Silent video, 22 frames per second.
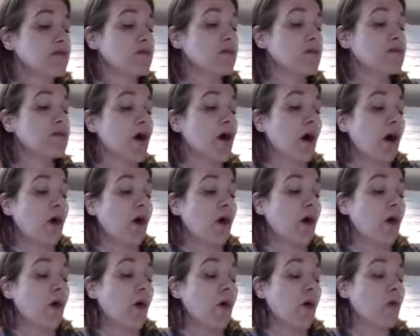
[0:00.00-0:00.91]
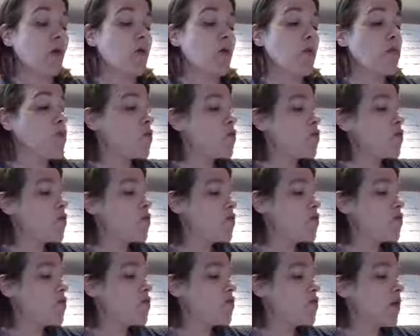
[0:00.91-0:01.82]

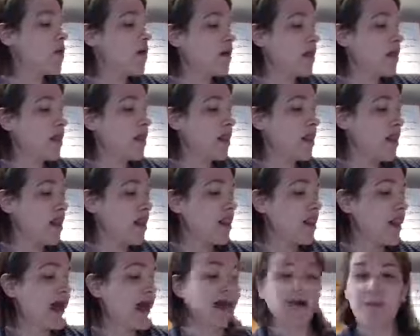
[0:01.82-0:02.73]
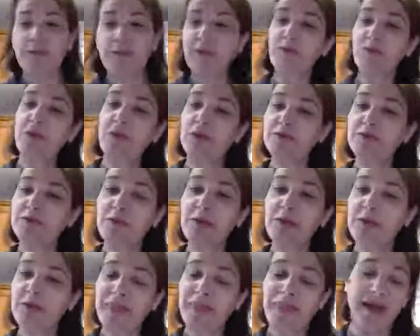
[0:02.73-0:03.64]
So I don't remember where I was
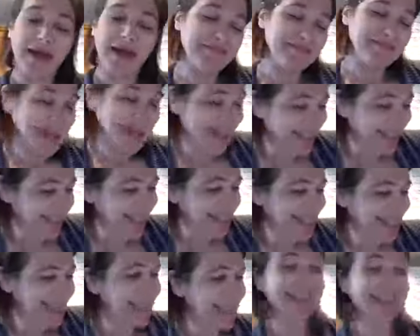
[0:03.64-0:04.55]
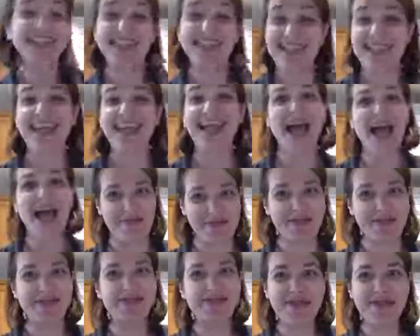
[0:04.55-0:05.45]
going with that. See,
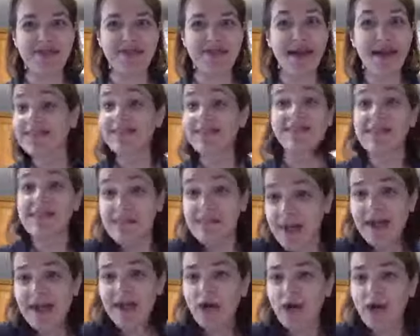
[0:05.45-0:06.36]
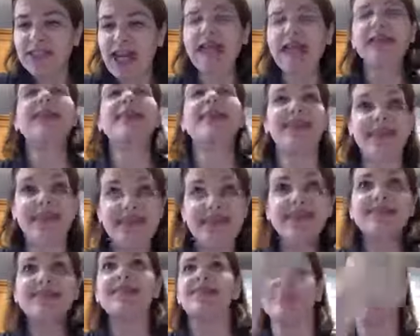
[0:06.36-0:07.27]
happens to me a lot. This is my whole day.
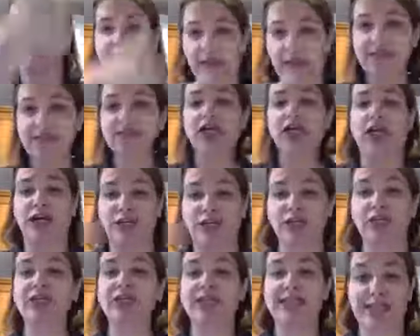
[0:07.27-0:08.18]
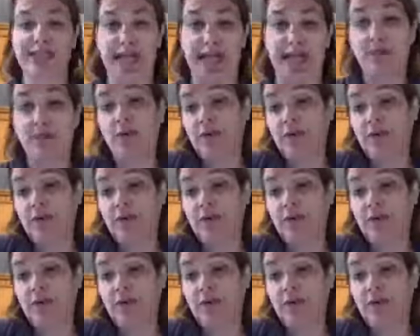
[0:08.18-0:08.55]
This is my entire day.